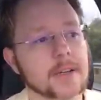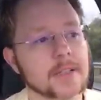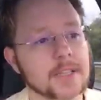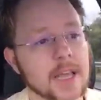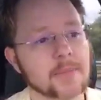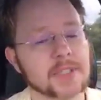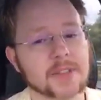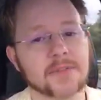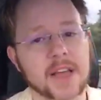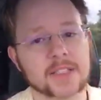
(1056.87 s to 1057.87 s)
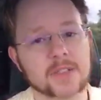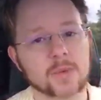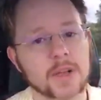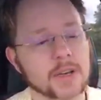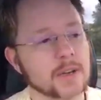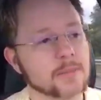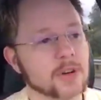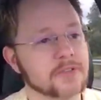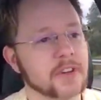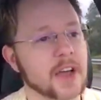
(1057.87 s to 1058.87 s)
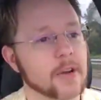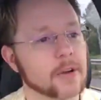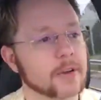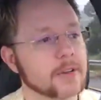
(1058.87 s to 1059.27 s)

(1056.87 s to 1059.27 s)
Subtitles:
tip is the fastest way to put fire